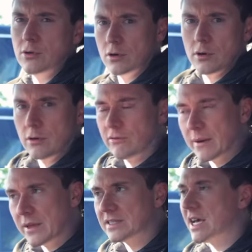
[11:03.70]
or
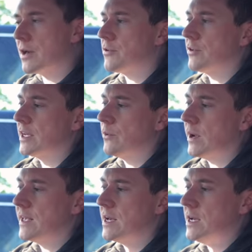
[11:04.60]
around that area
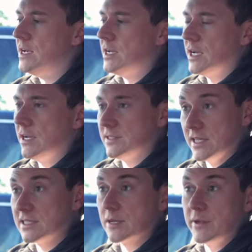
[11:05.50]
anyway.
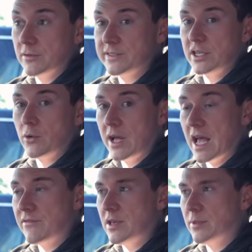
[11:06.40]
So that's going to be obviously quite
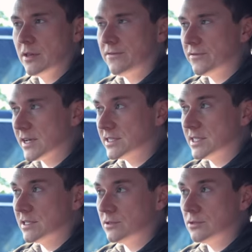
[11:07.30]
heavy, but the fact
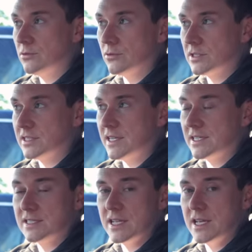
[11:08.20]
it can do 0 to
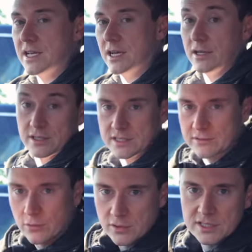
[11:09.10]
60, this
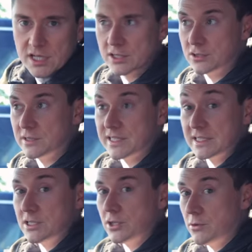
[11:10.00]
is of course the
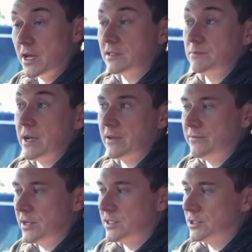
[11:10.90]

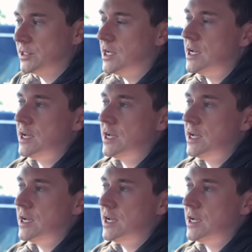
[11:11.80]
£162,000 version